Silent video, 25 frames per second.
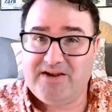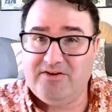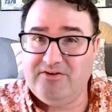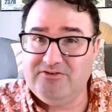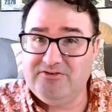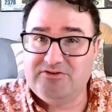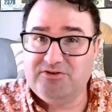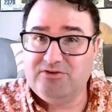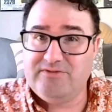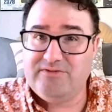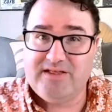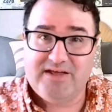
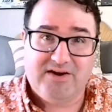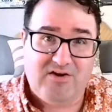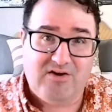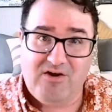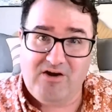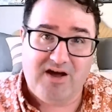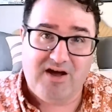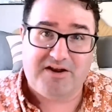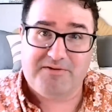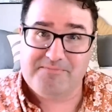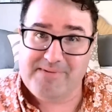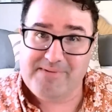that'll do that
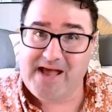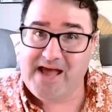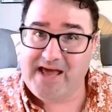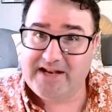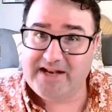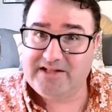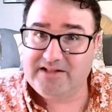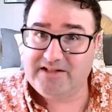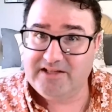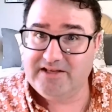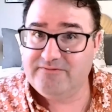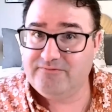
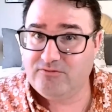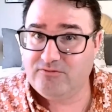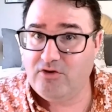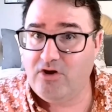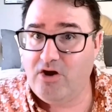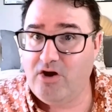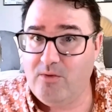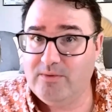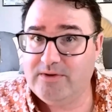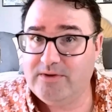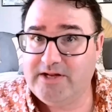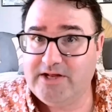automatically
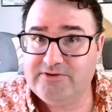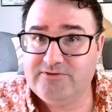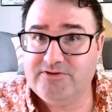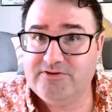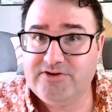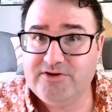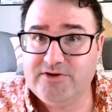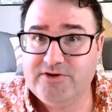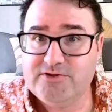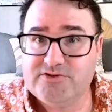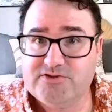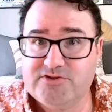for all
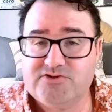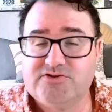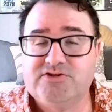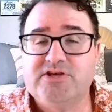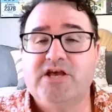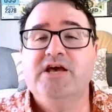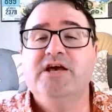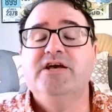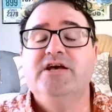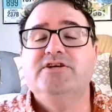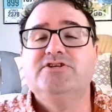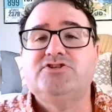100
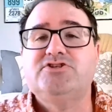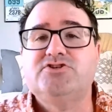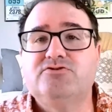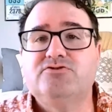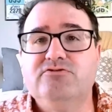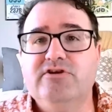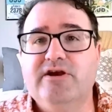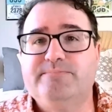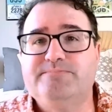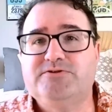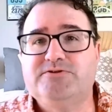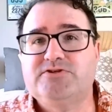users.
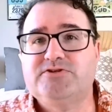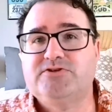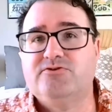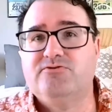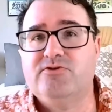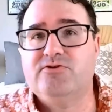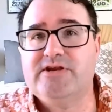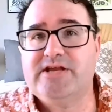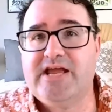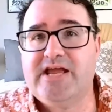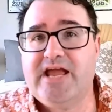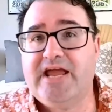Scripts
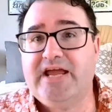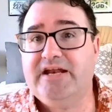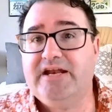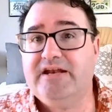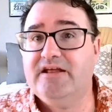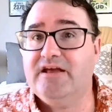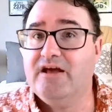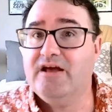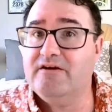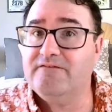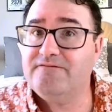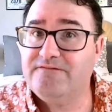
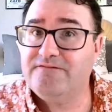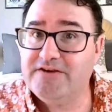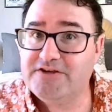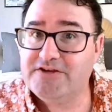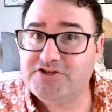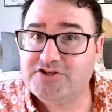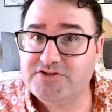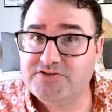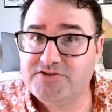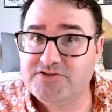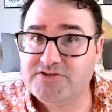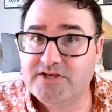create
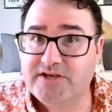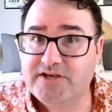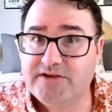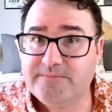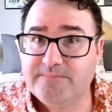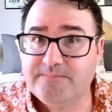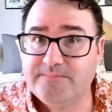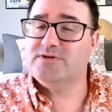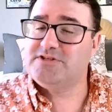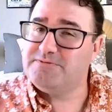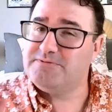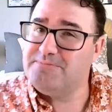efficiency.
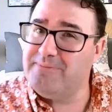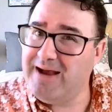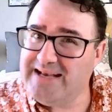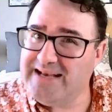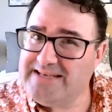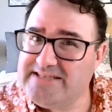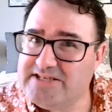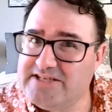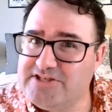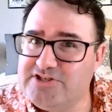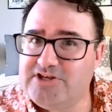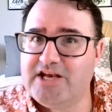So it's
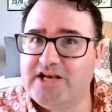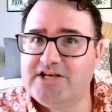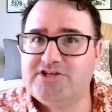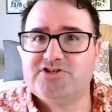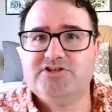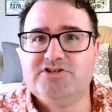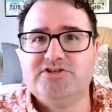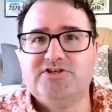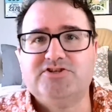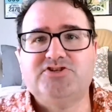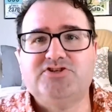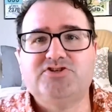my
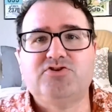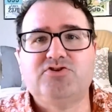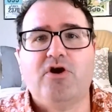suggestion to